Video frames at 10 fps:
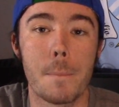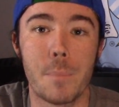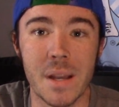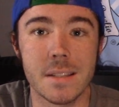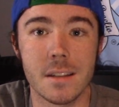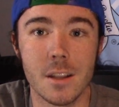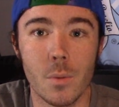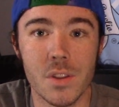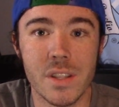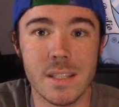Basically
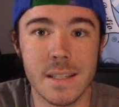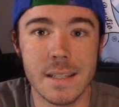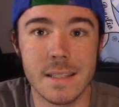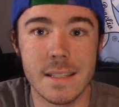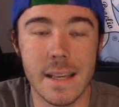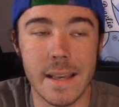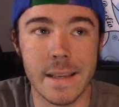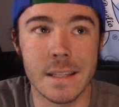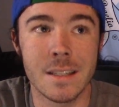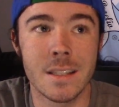what this is
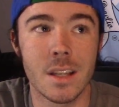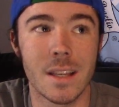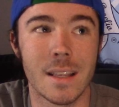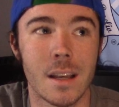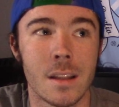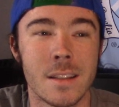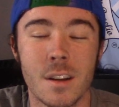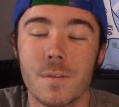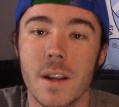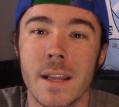
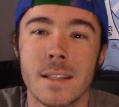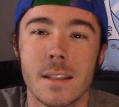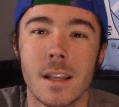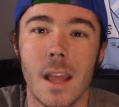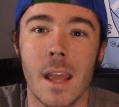like